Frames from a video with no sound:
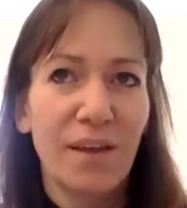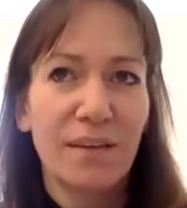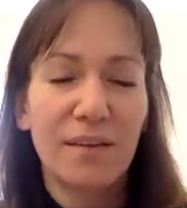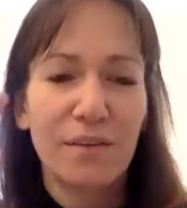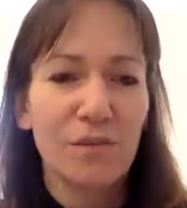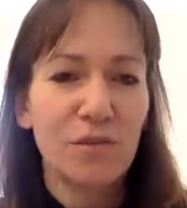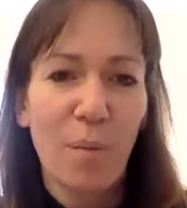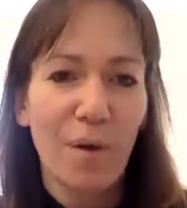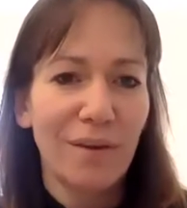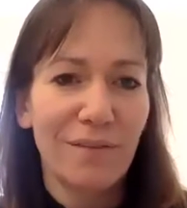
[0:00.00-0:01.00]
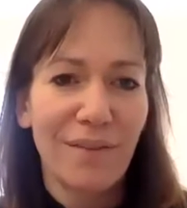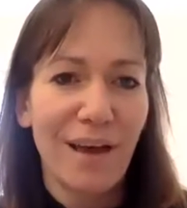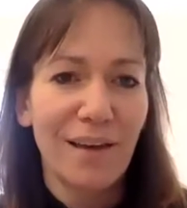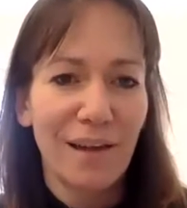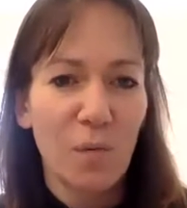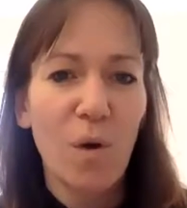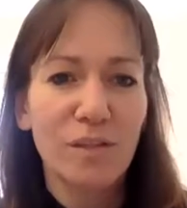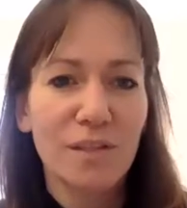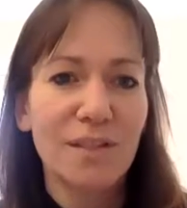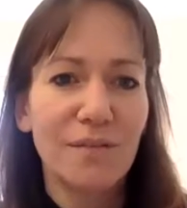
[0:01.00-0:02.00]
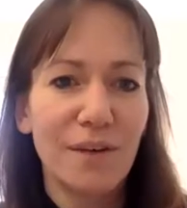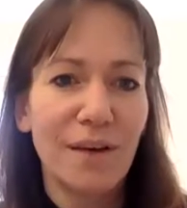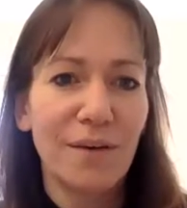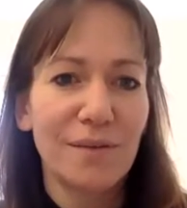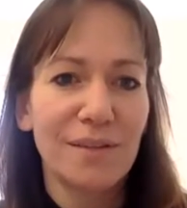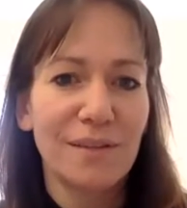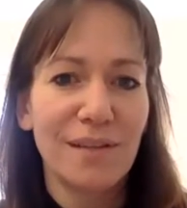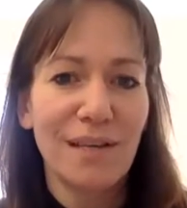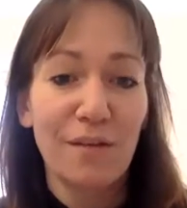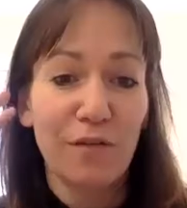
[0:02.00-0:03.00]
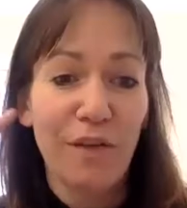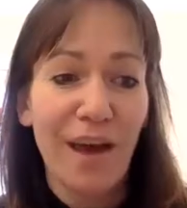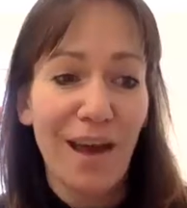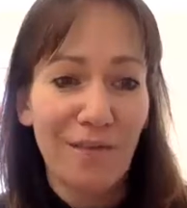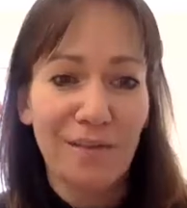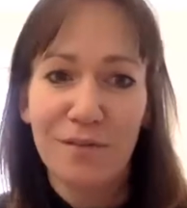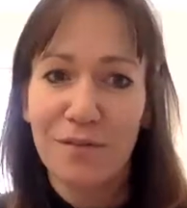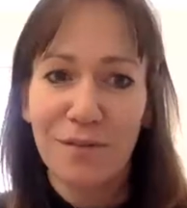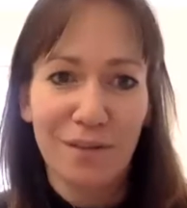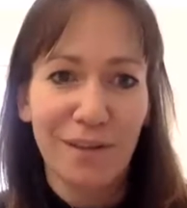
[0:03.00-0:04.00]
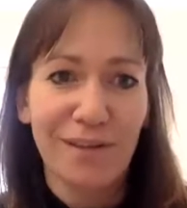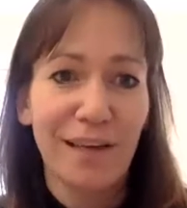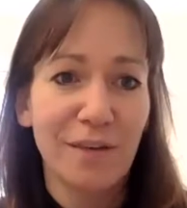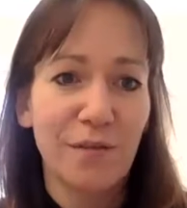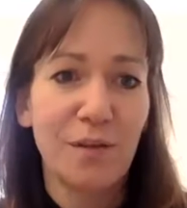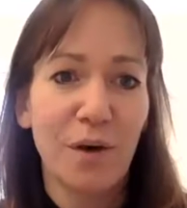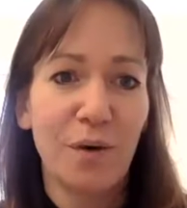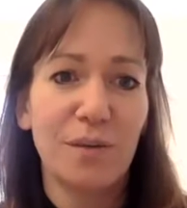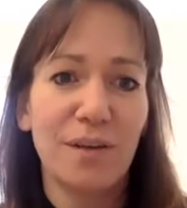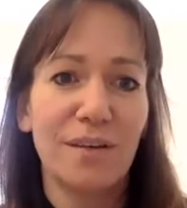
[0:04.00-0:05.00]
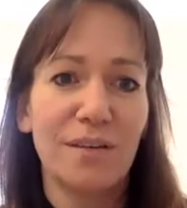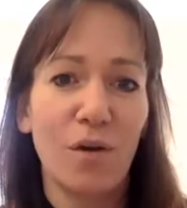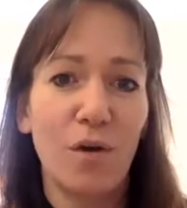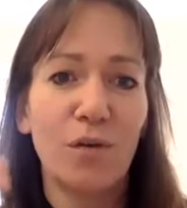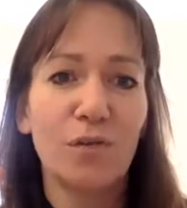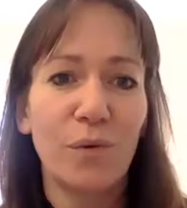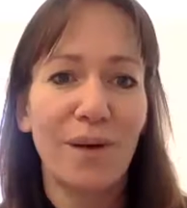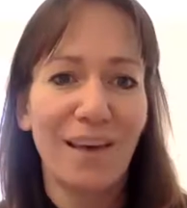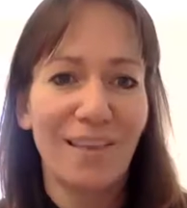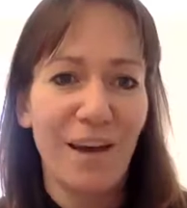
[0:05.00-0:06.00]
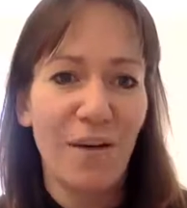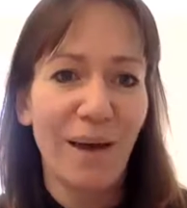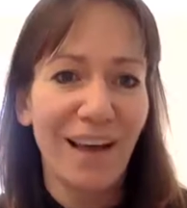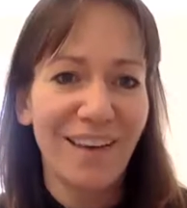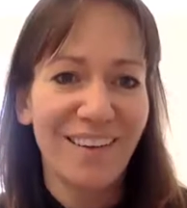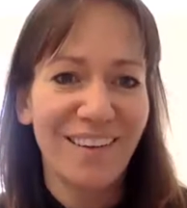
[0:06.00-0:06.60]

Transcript: you can drop all of that. Like, watch these videos and see 5 different successful coaches all doing it their way.